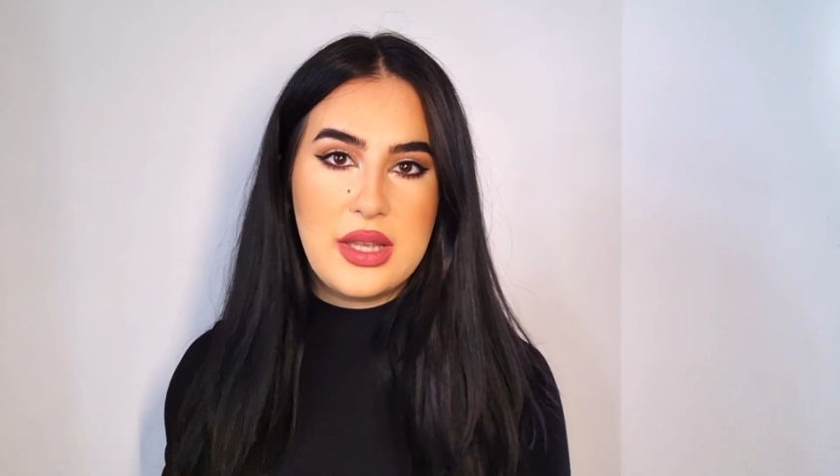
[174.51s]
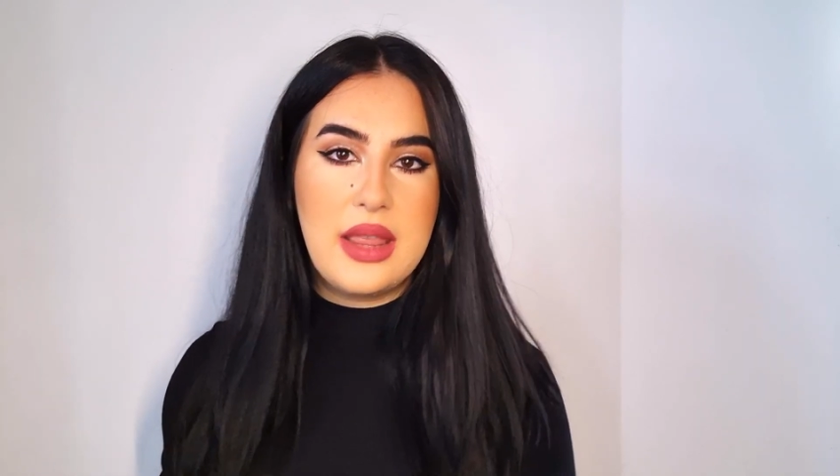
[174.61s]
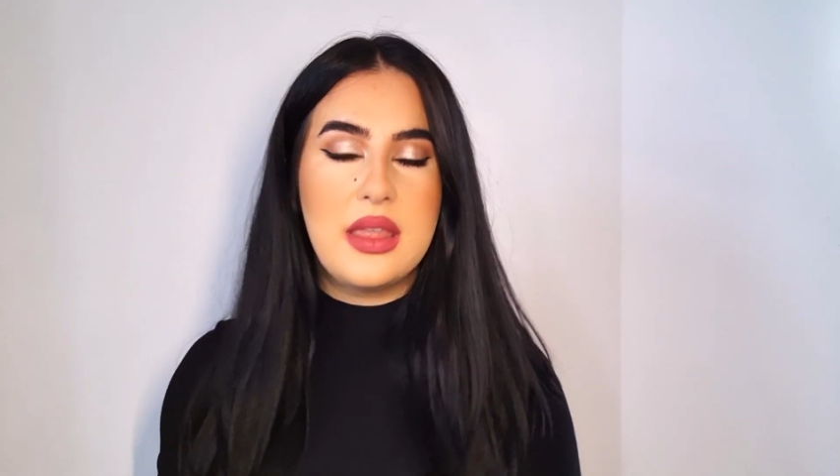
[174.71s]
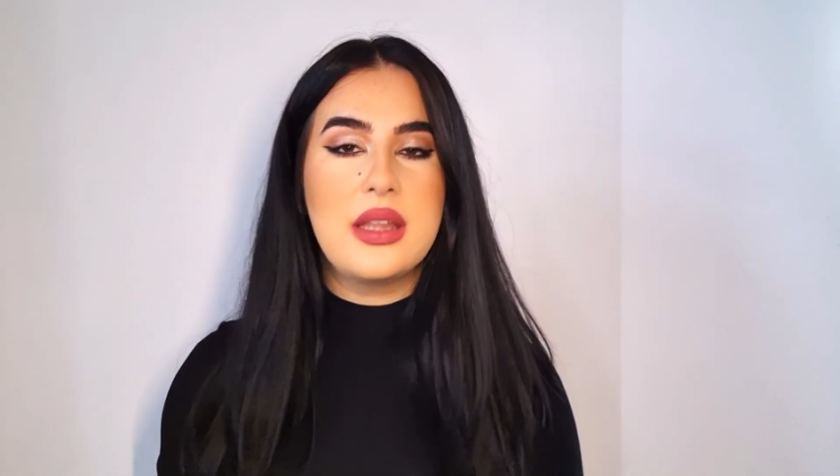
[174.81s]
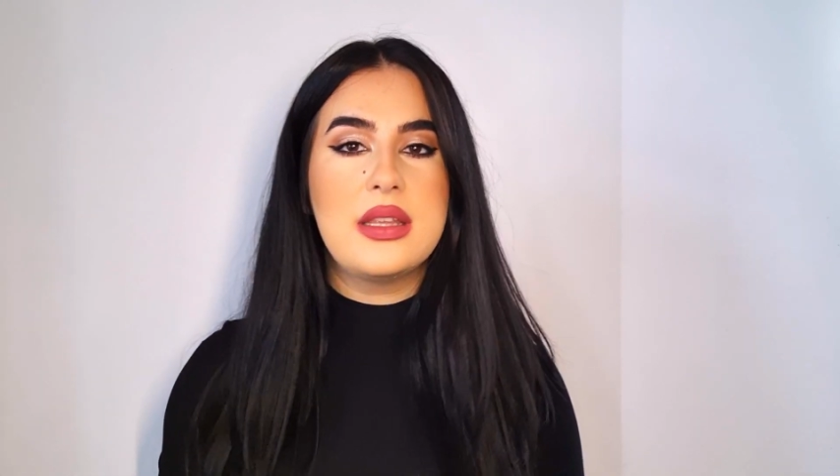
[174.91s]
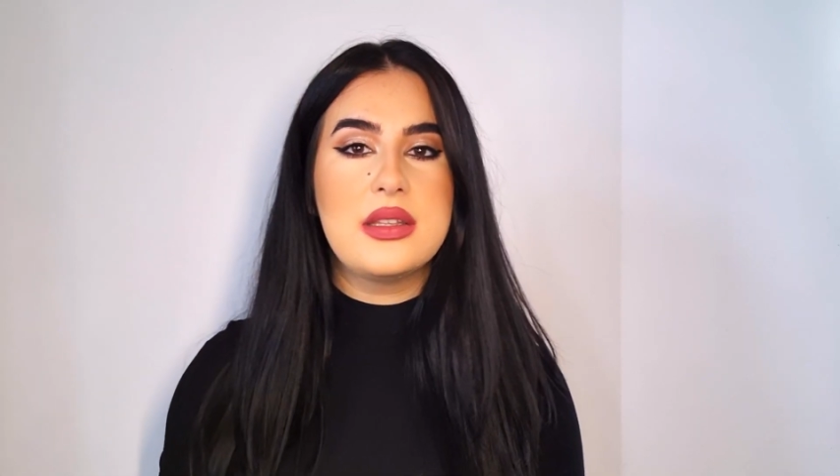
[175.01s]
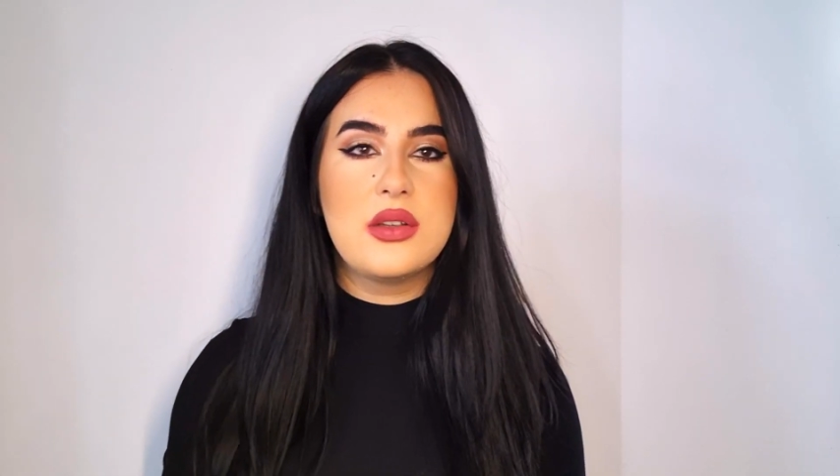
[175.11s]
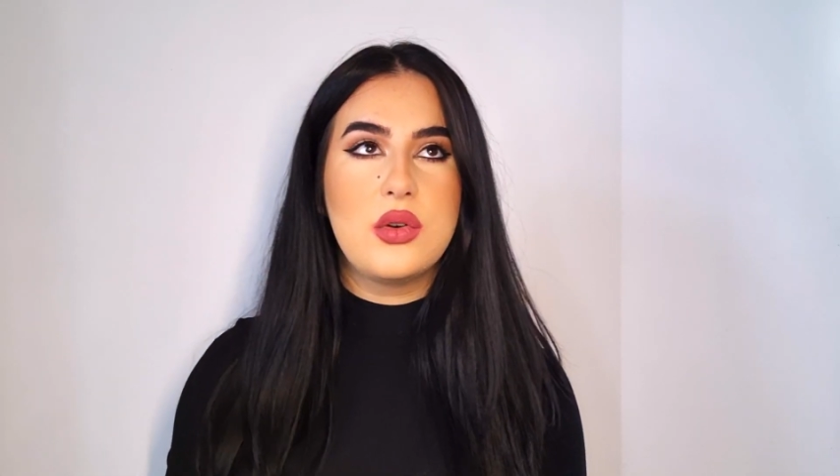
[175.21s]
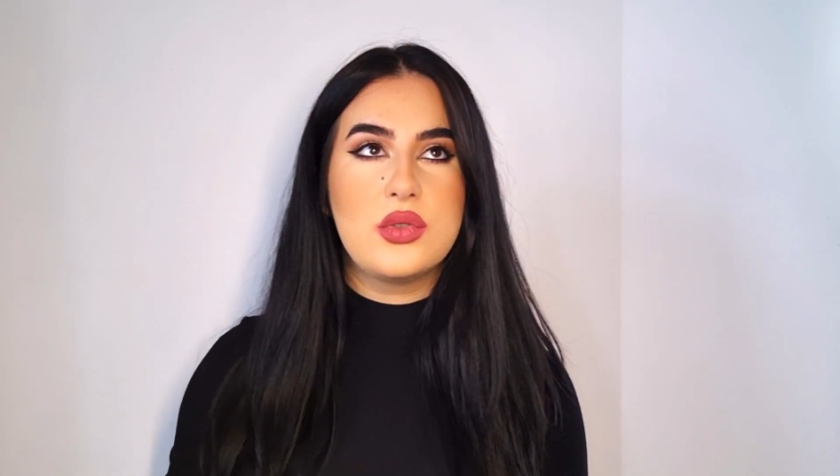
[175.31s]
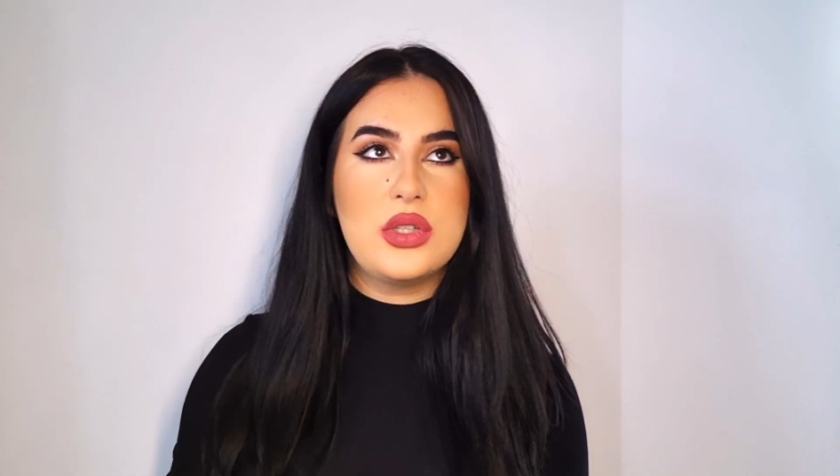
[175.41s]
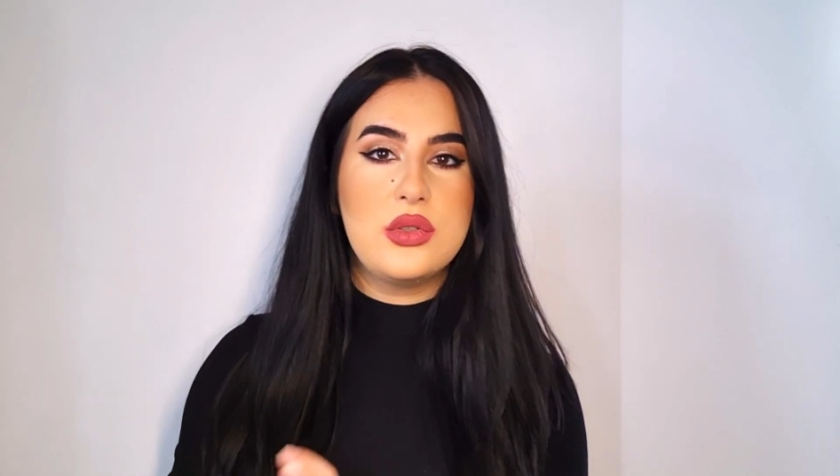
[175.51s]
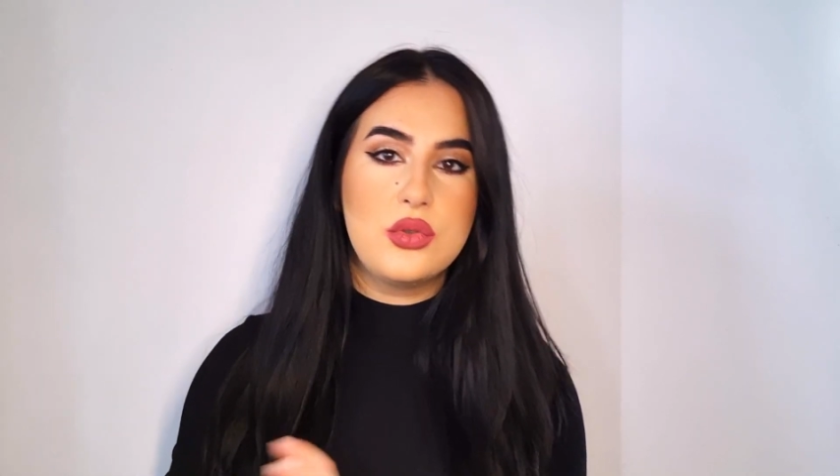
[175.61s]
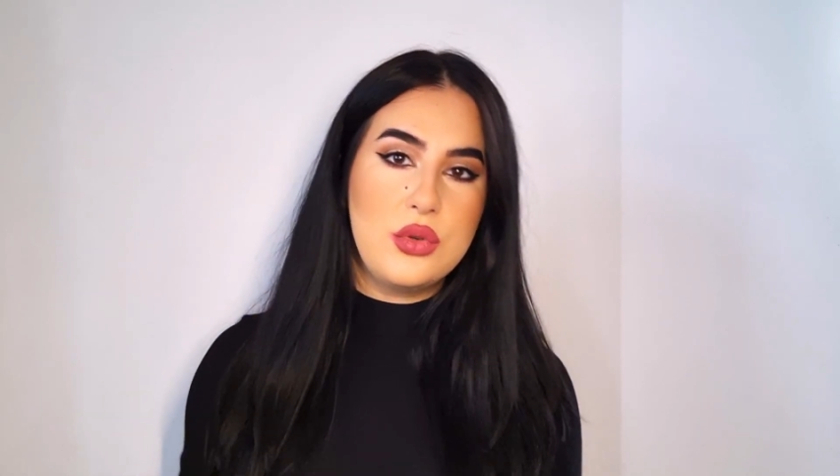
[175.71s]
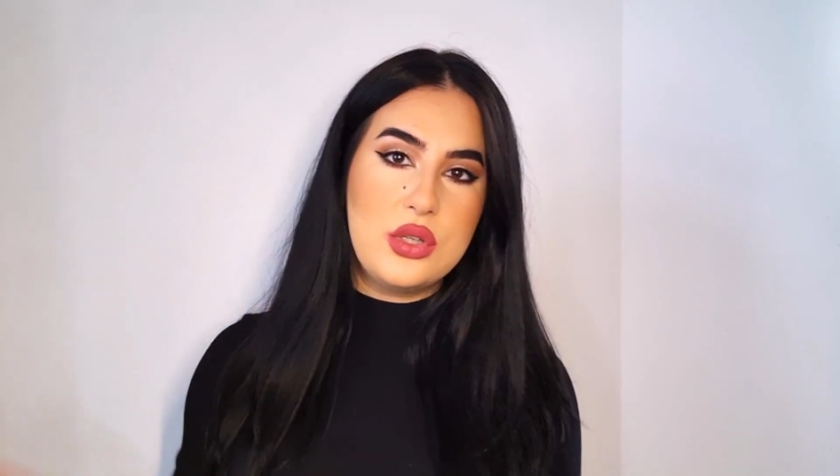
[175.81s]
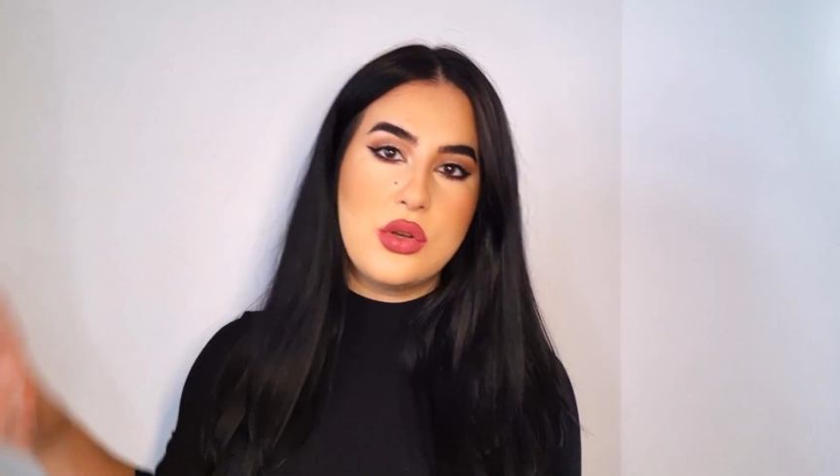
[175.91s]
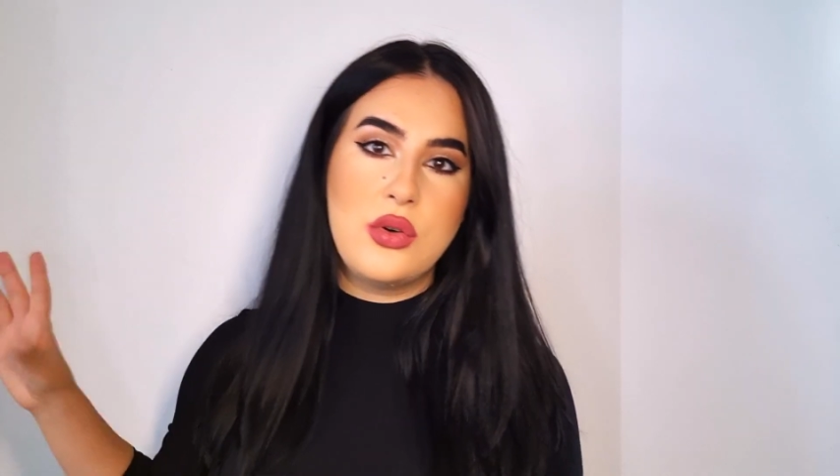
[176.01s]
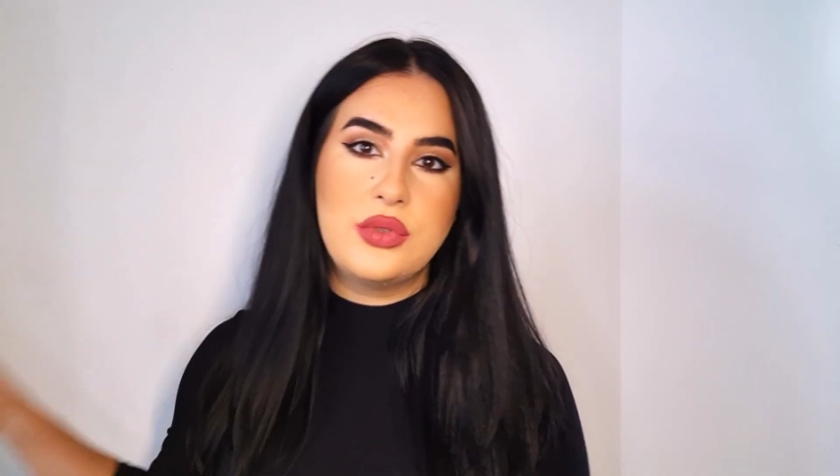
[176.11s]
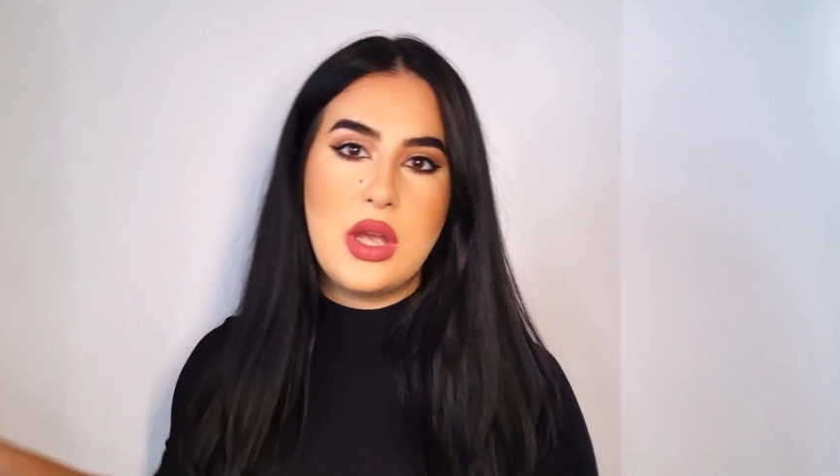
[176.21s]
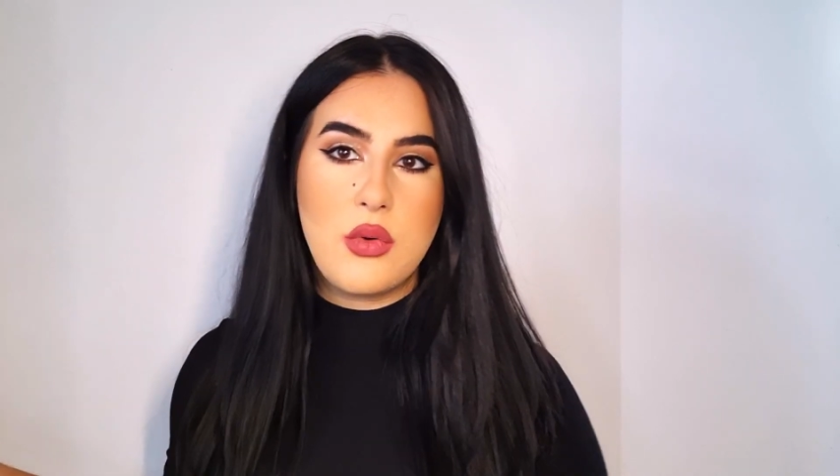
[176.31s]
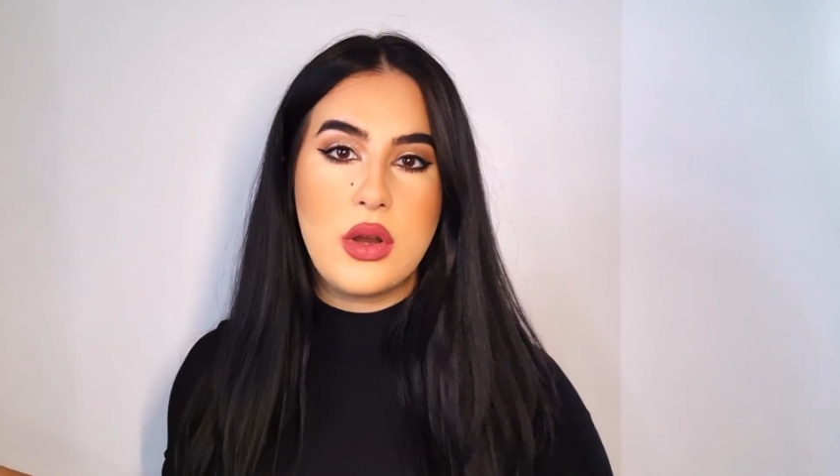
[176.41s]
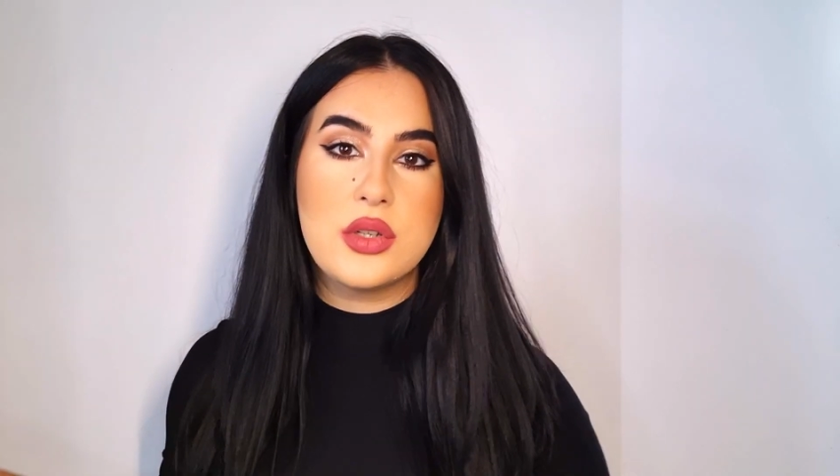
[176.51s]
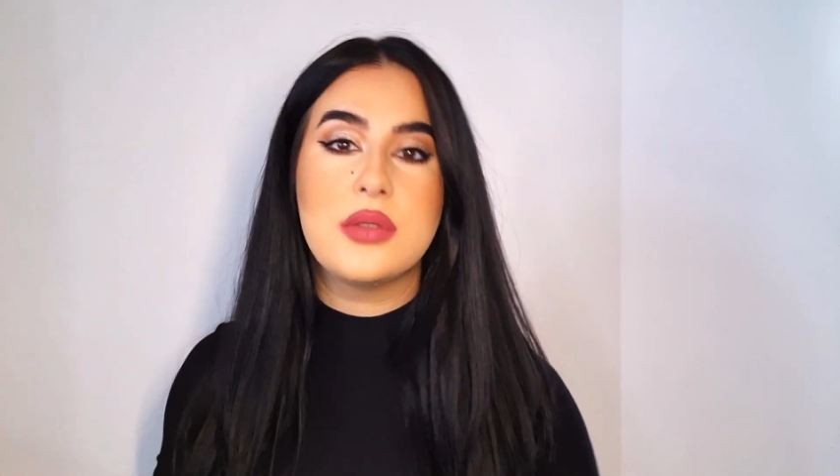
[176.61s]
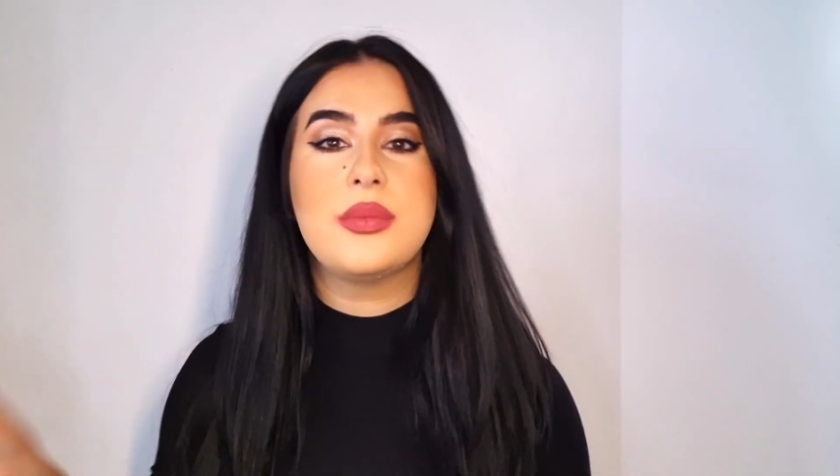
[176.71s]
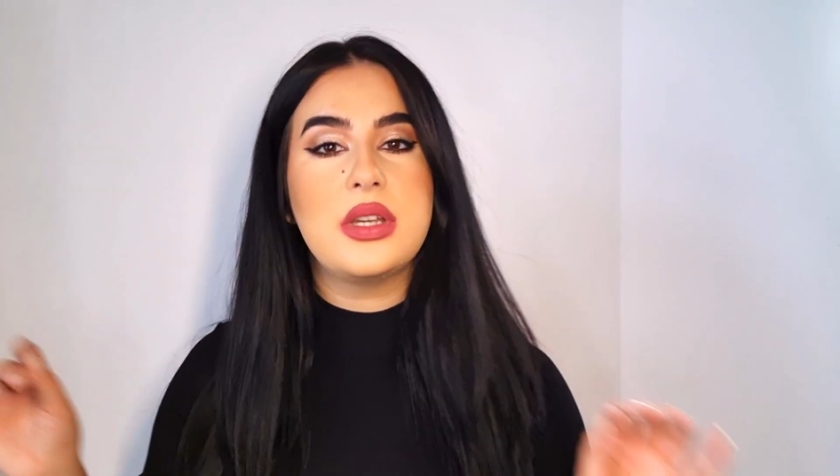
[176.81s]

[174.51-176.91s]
I think this goes into its own direction,